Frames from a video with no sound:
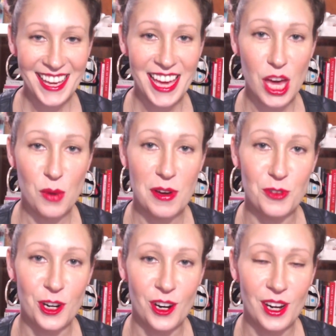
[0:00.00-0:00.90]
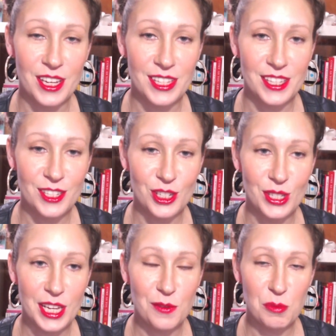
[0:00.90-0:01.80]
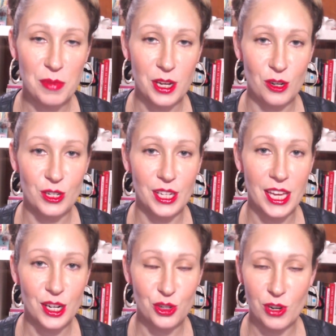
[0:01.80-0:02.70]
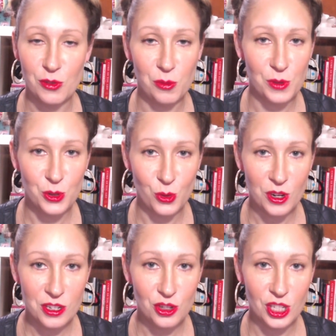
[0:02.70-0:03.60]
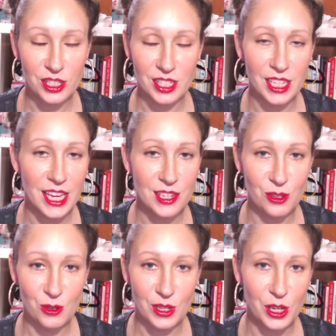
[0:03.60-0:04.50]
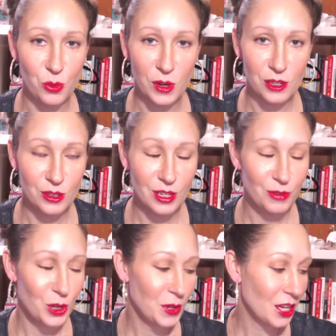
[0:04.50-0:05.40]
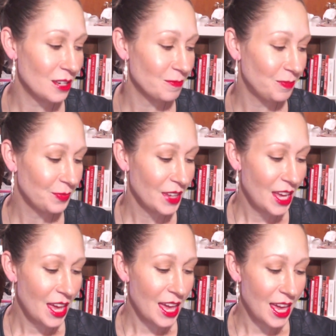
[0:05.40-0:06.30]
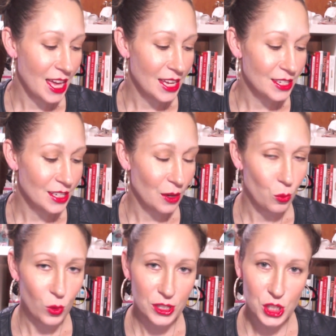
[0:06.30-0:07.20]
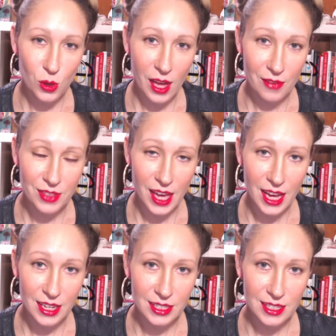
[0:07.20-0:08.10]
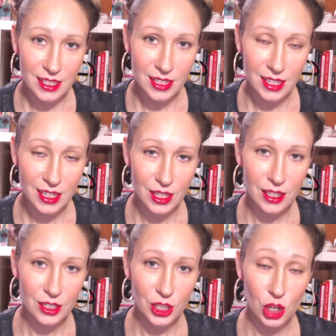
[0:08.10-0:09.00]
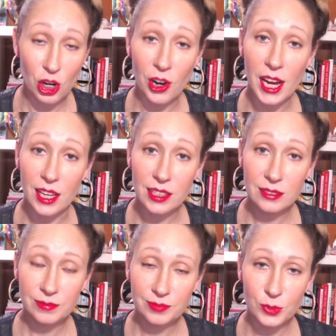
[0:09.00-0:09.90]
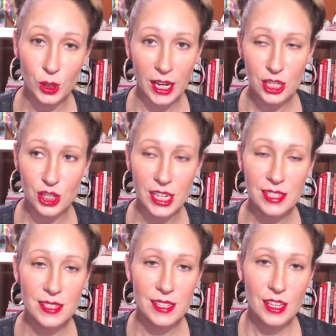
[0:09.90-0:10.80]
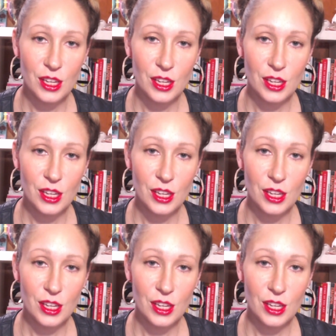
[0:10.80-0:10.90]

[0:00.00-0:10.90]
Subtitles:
However, it's just even better to get it direct from the source, just in case there's any weird stuff going on. And once you have that URL or address,